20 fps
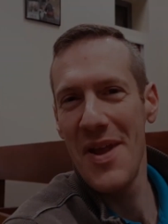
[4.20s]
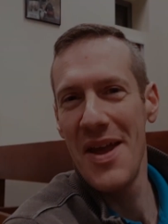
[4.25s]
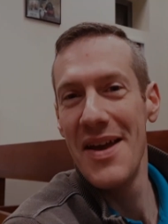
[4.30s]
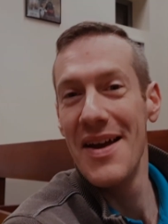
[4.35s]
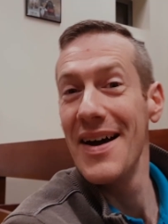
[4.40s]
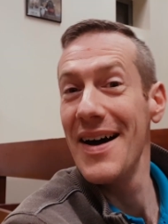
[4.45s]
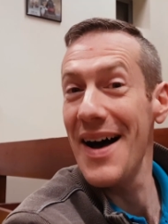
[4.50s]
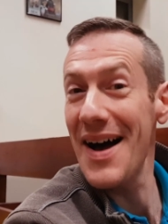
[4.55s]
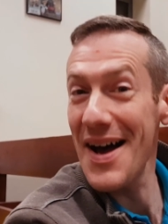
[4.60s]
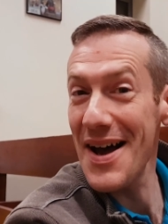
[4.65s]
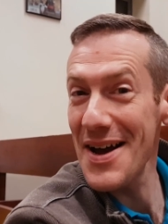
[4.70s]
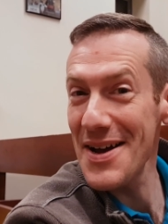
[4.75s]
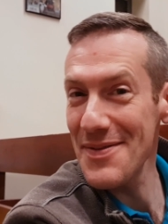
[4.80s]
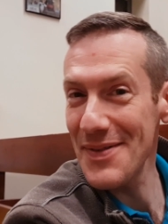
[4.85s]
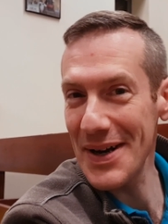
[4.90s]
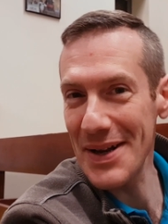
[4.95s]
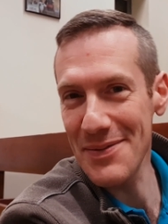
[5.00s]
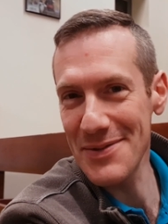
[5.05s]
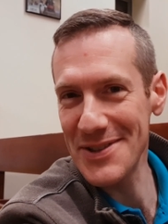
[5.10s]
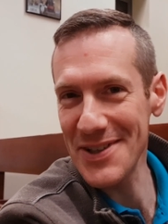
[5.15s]
Hi,
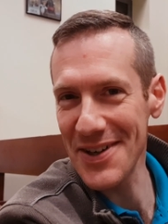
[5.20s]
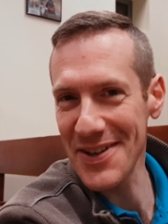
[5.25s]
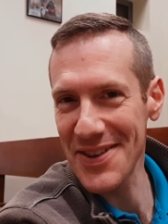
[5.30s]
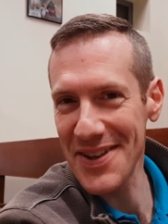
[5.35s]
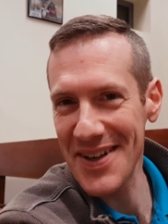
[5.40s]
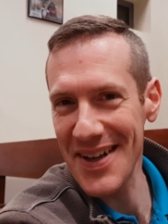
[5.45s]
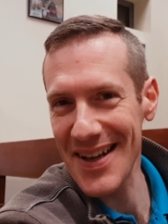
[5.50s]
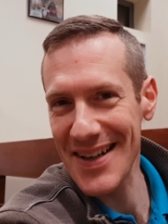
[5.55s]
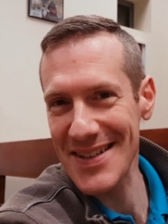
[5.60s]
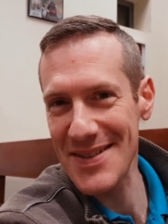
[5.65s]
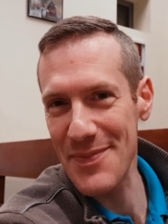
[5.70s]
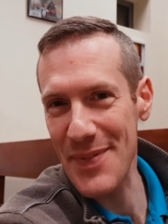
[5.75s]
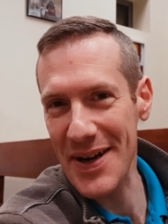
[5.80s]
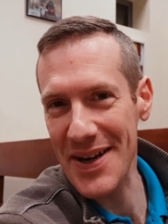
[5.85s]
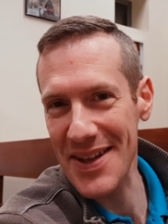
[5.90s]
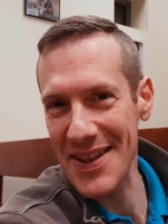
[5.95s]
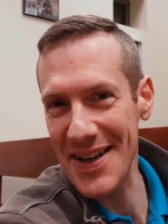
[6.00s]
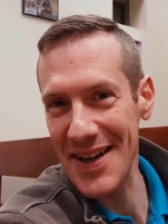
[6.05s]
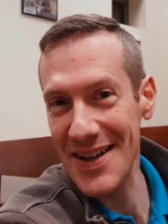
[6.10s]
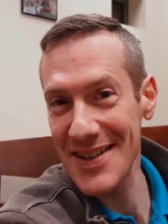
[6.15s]
my name is Jonathan Hicks. I'm back
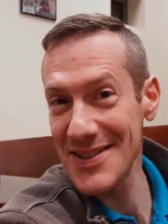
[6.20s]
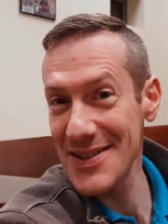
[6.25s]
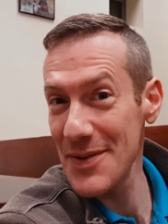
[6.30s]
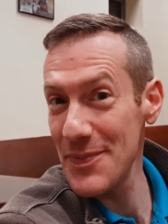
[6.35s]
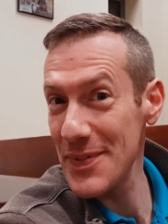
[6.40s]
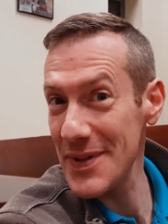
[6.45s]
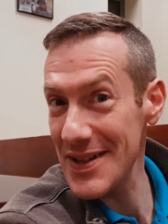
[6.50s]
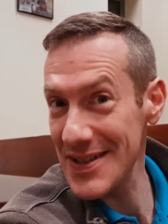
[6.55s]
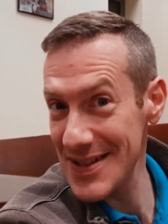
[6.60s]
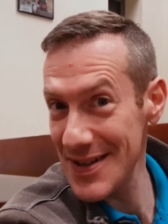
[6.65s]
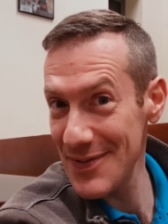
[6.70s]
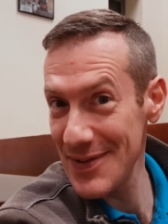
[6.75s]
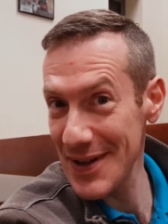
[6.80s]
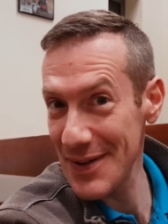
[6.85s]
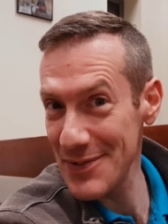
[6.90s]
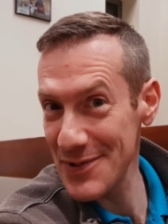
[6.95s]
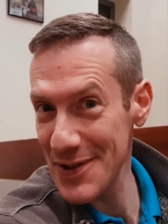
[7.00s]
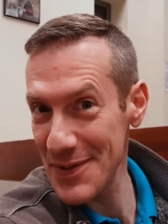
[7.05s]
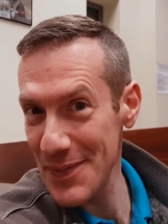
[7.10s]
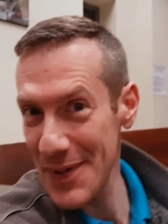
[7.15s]
at the Dice Cup, and this evening
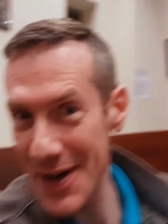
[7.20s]
I'm joined